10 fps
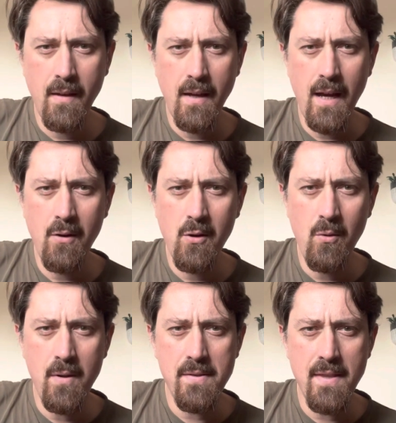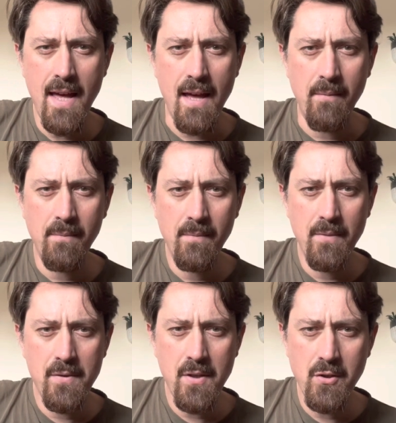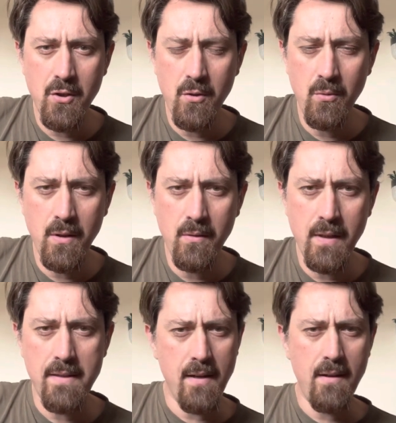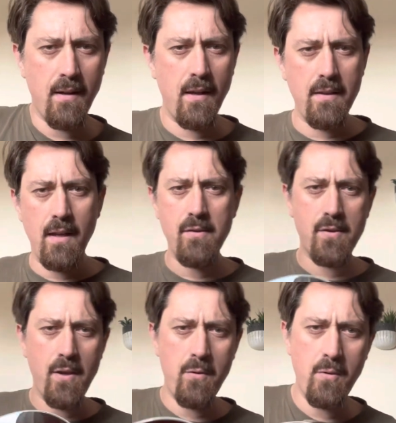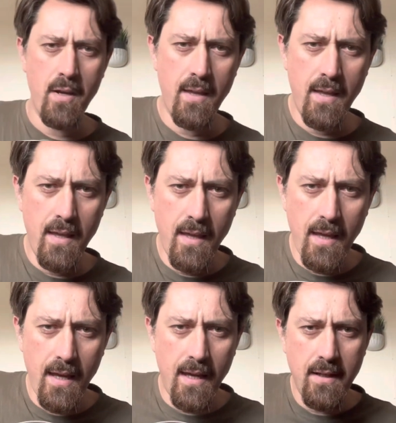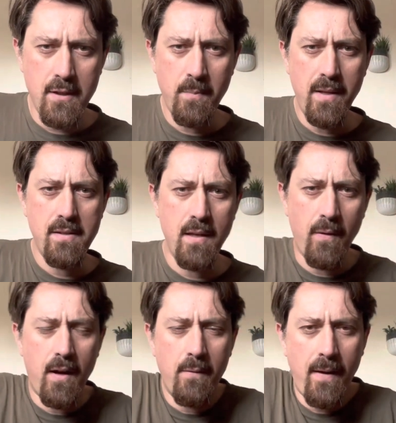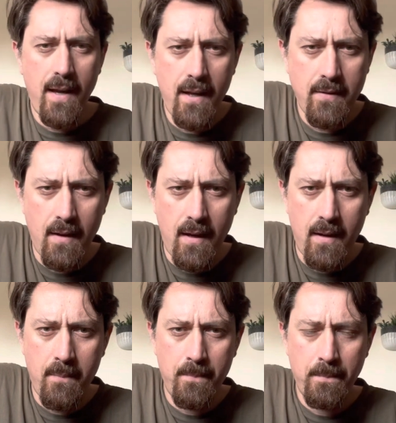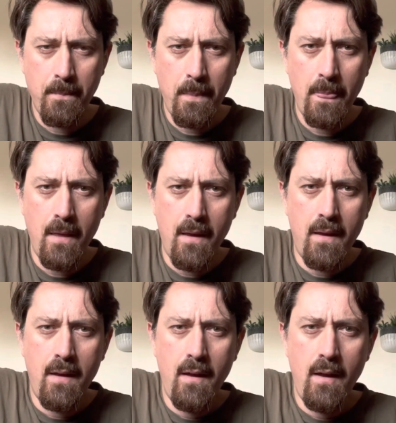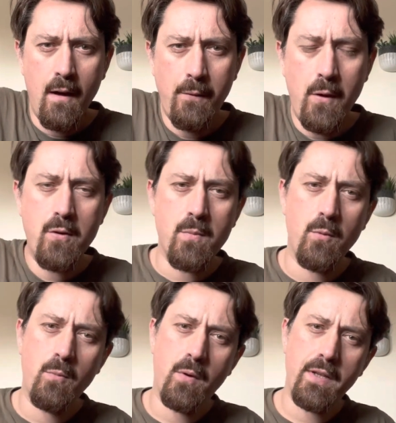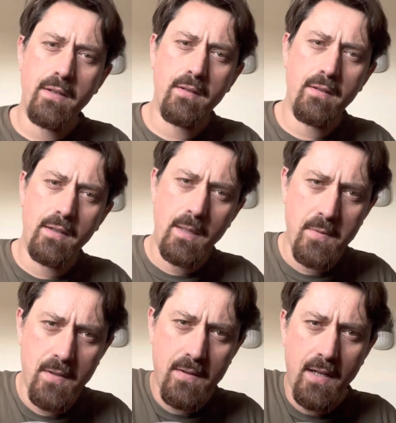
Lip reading: How cool is that? Such a cool little guitar, and so inexpensive. I've had a few small-bodied Gibsons.